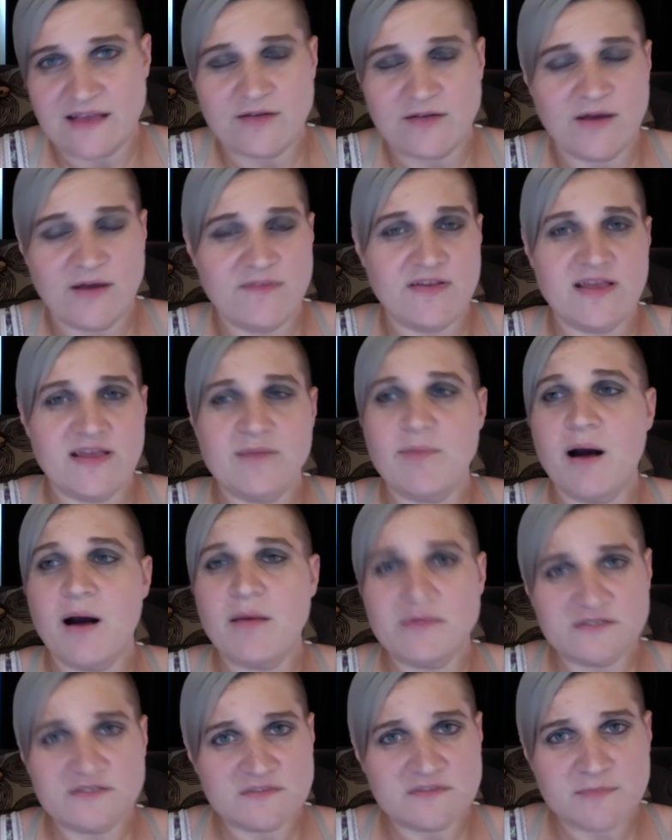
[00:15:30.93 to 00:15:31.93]
I don't have any
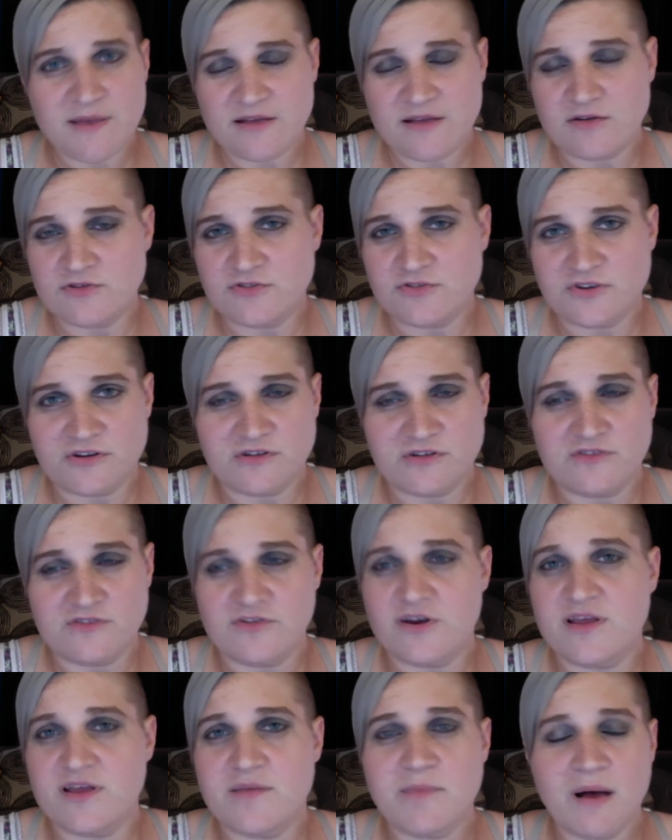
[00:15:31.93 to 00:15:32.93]
published medical journals or
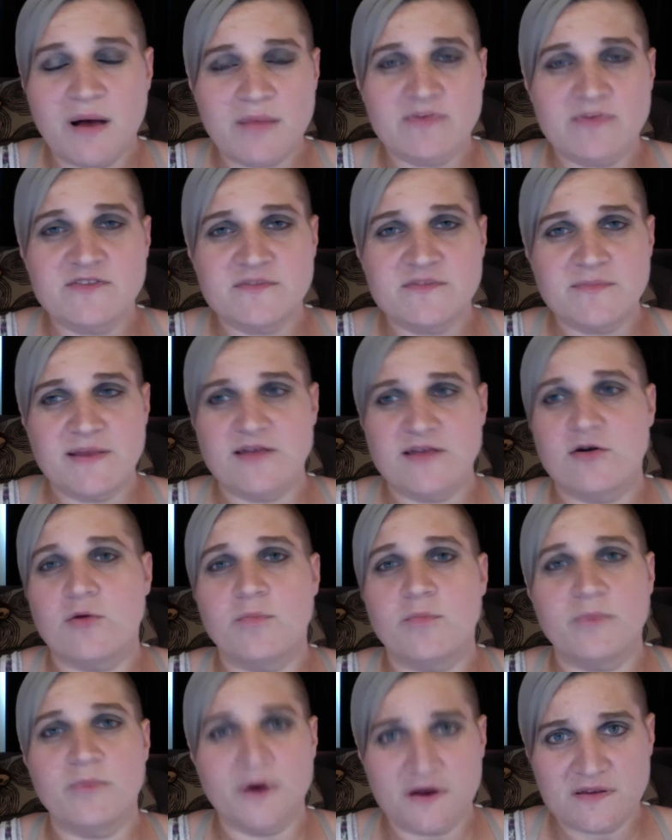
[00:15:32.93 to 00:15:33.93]
any published medical
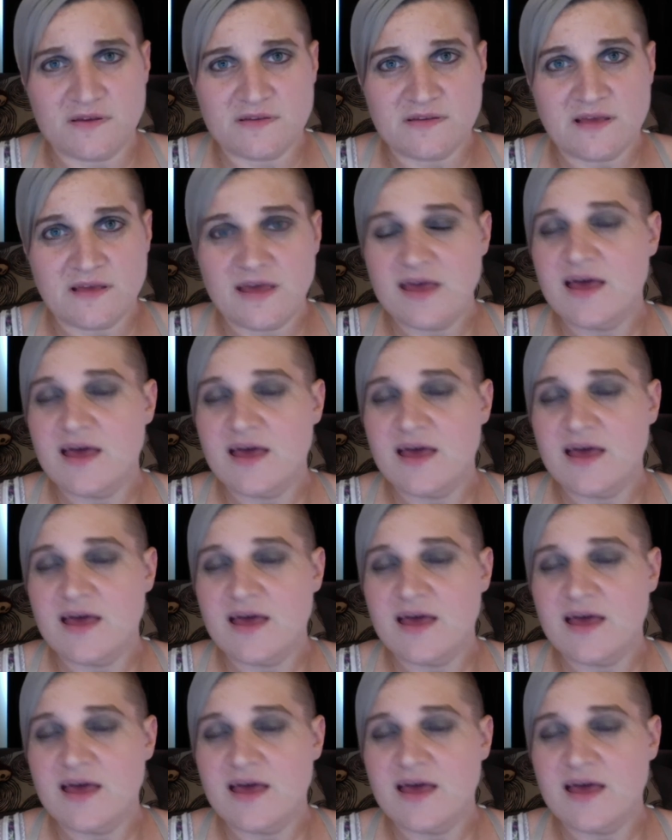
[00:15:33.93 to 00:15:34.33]
books.